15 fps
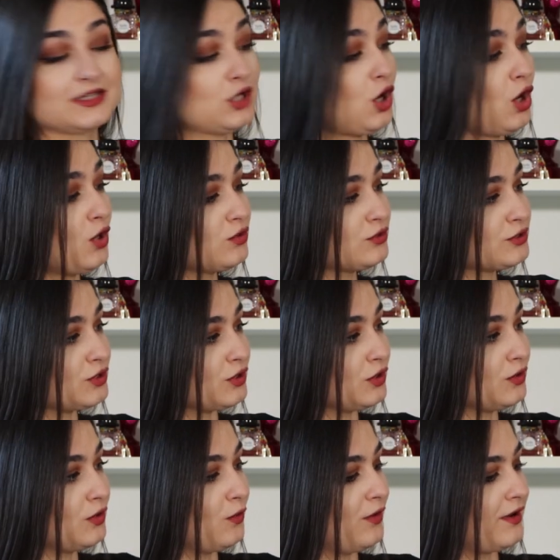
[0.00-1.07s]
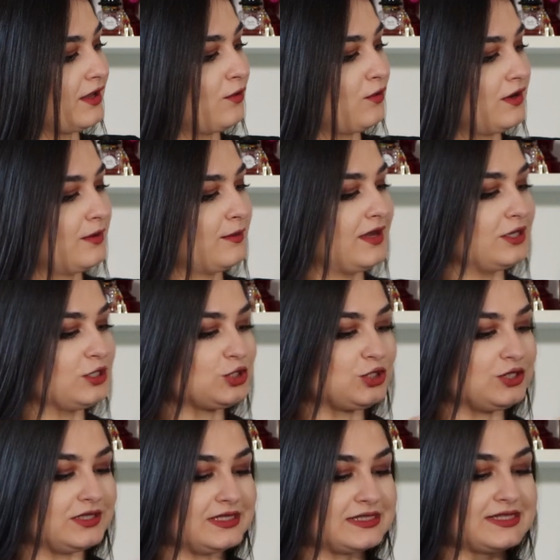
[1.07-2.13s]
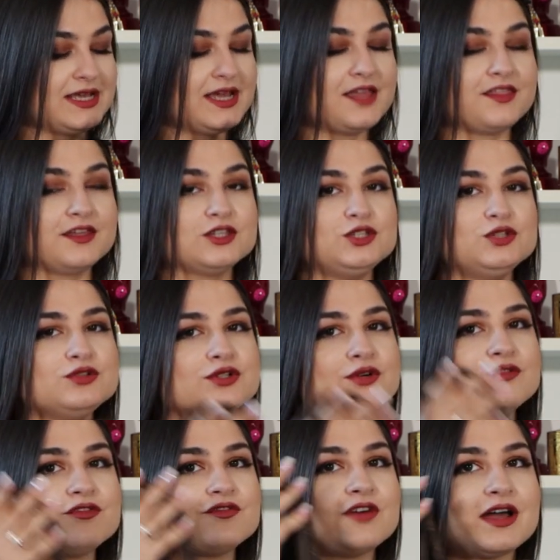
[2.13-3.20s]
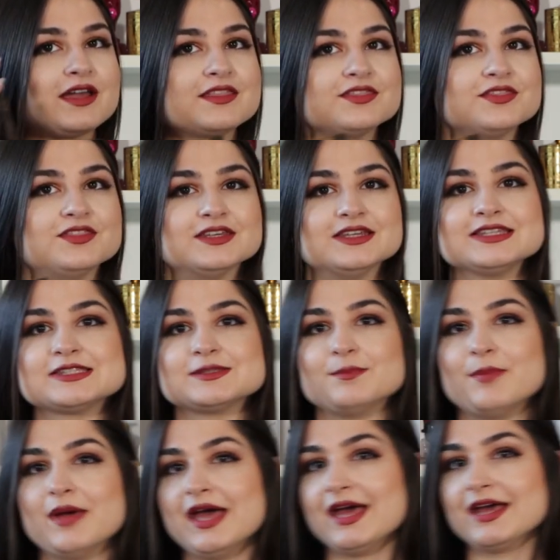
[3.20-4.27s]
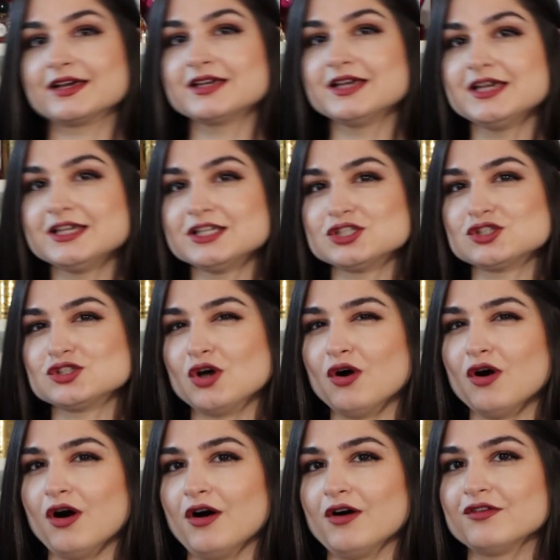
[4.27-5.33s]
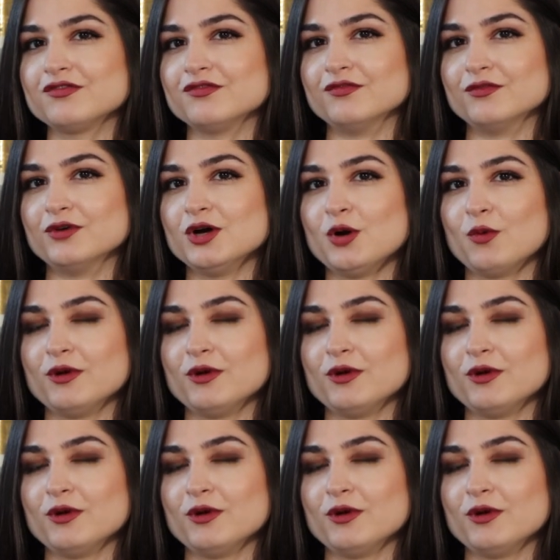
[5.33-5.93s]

And also what I want to mention is that you don't find this bag so often.